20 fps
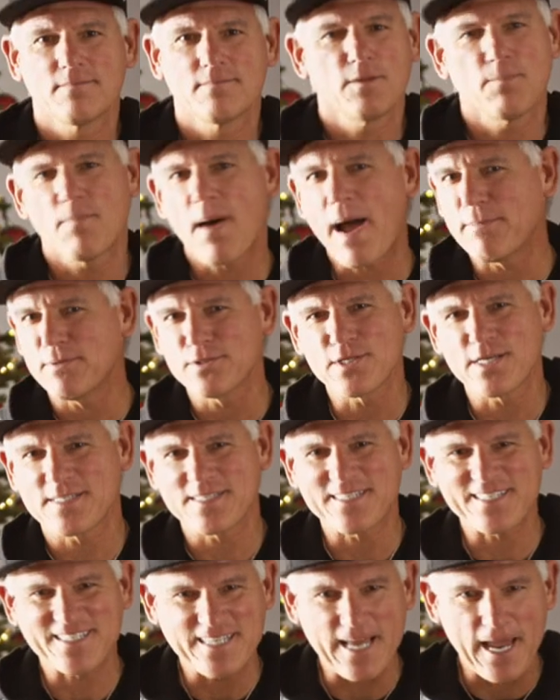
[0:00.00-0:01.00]
The Bible
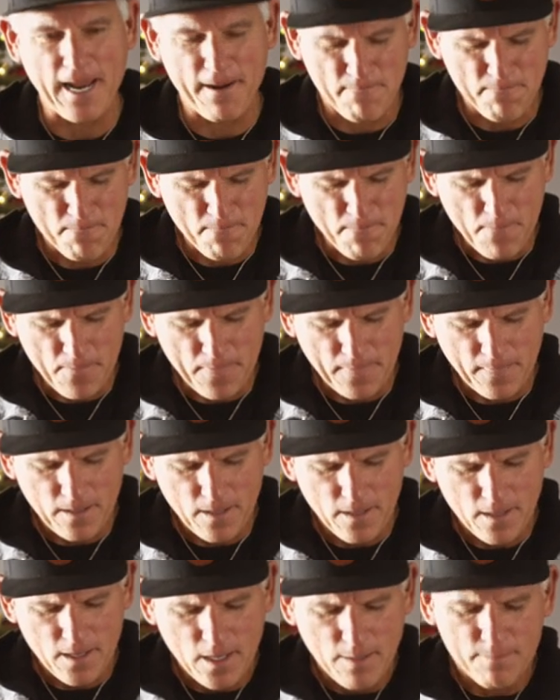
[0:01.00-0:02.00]
doesn't say.
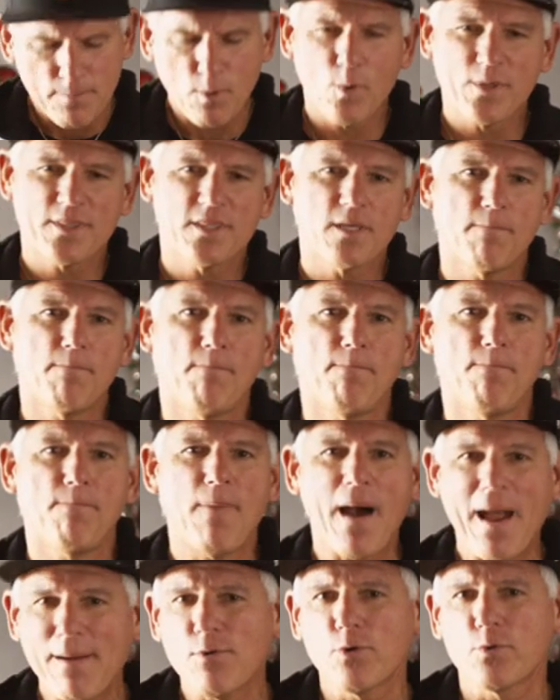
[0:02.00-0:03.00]
But what the
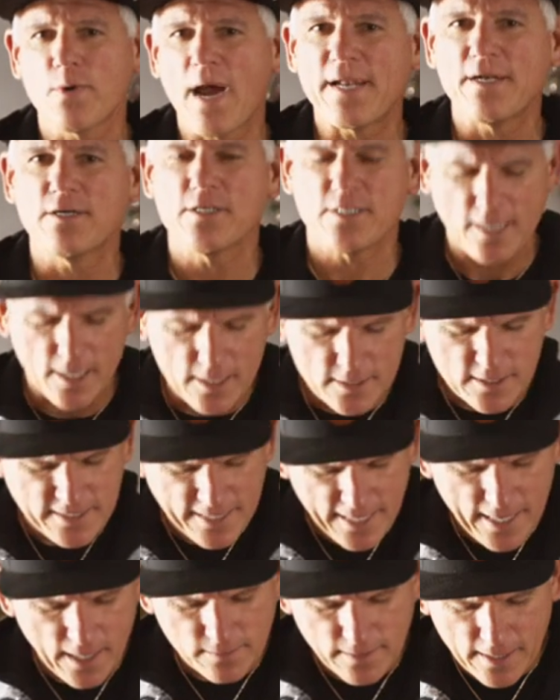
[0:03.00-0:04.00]
Bible writer does
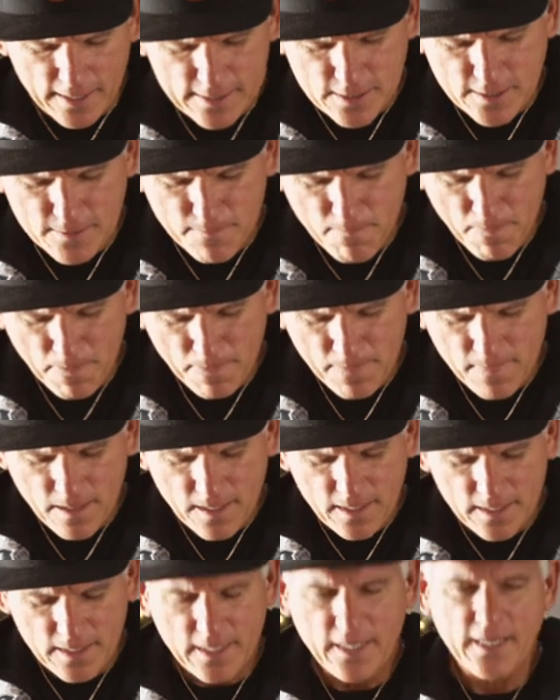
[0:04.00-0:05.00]
tell us
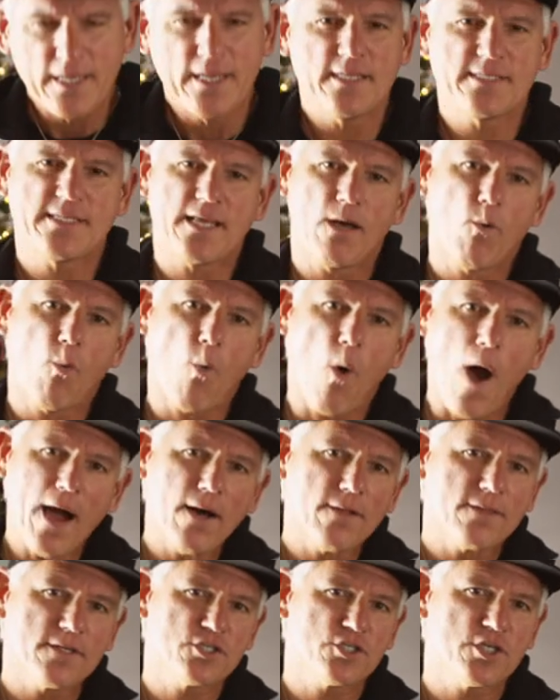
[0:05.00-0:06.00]
is that
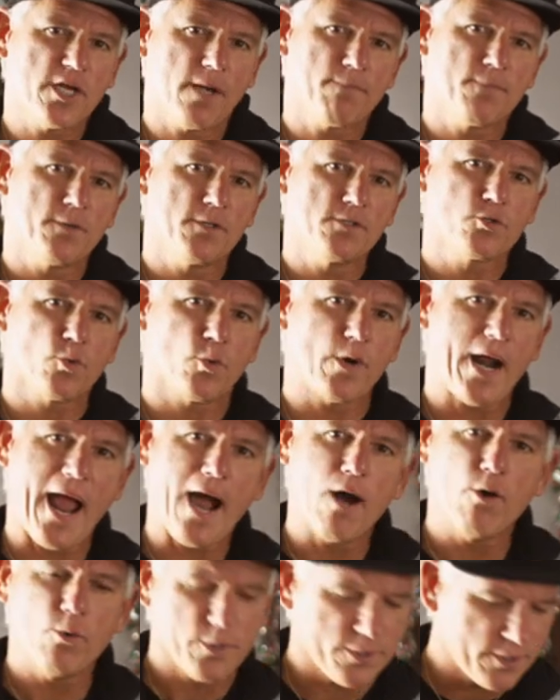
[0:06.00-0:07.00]
while the shepherds were
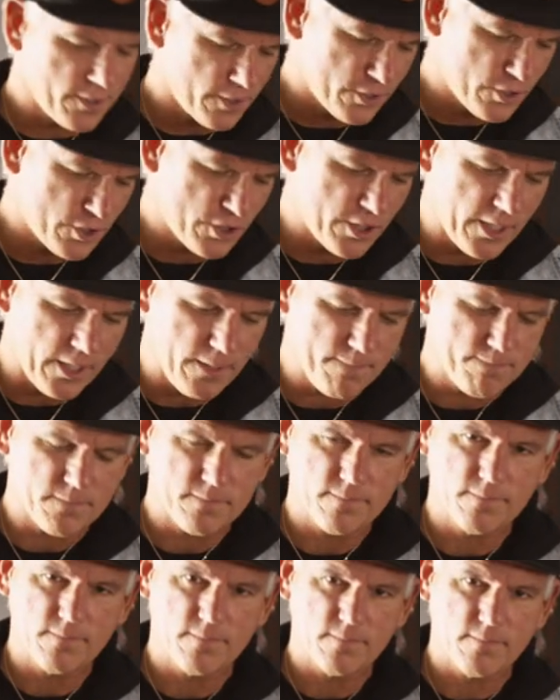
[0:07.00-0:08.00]
out with their sheep,
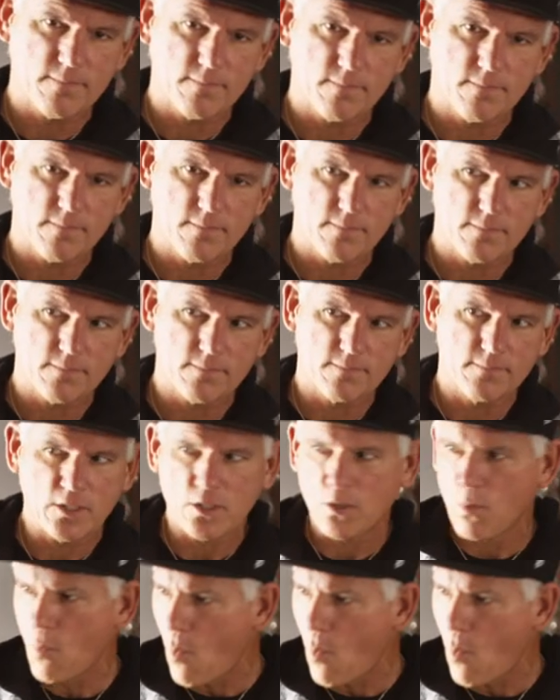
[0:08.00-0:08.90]
you know,